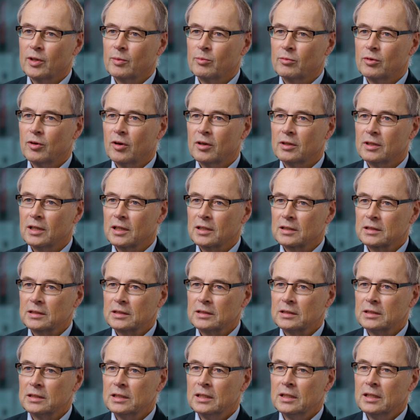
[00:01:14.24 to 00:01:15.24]
the
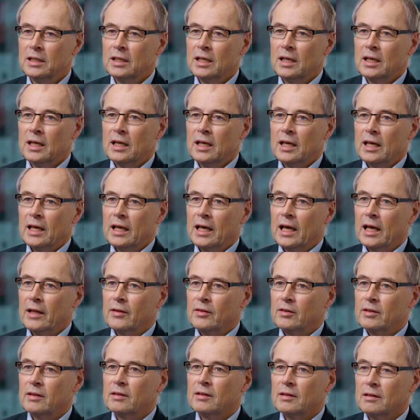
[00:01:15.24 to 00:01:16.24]
product.
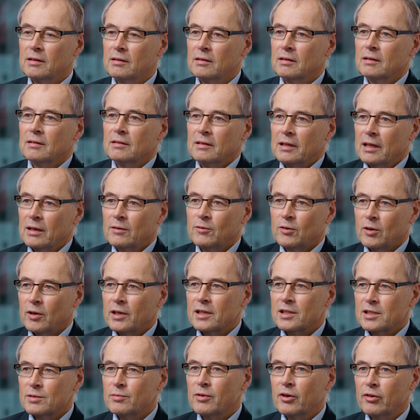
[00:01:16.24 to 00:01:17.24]
And therefore,
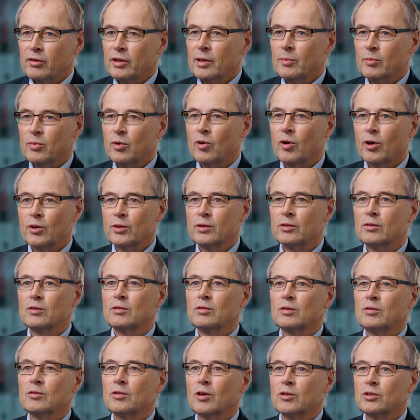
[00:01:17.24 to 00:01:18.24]
it's very
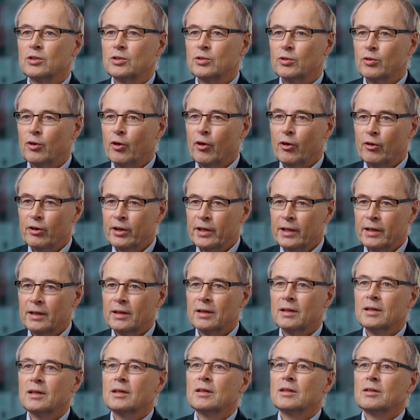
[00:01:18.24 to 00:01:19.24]
important not to hurry,
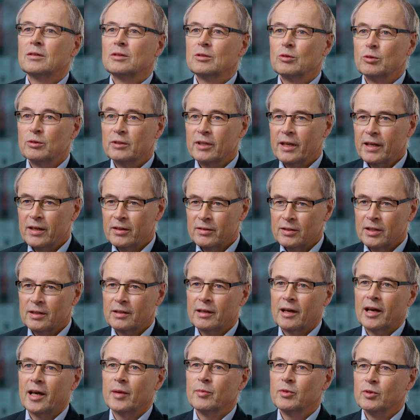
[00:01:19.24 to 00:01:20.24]
to take the
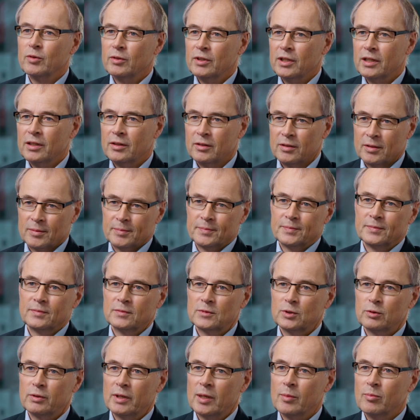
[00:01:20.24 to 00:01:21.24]
time you need
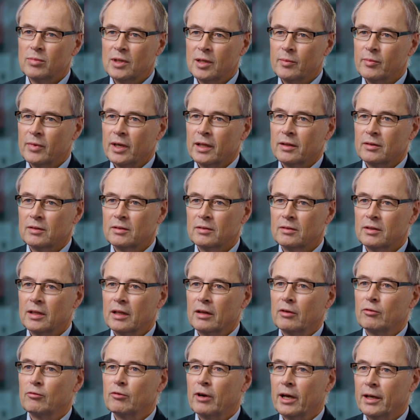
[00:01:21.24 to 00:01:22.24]
to implement the
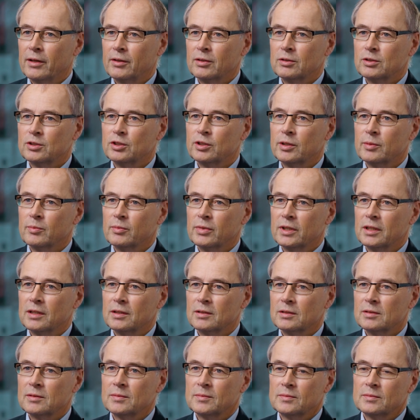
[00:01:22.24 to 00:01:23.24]
right
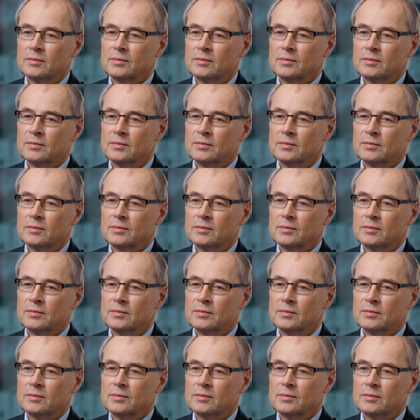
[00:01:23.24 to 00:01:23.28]
GMPs.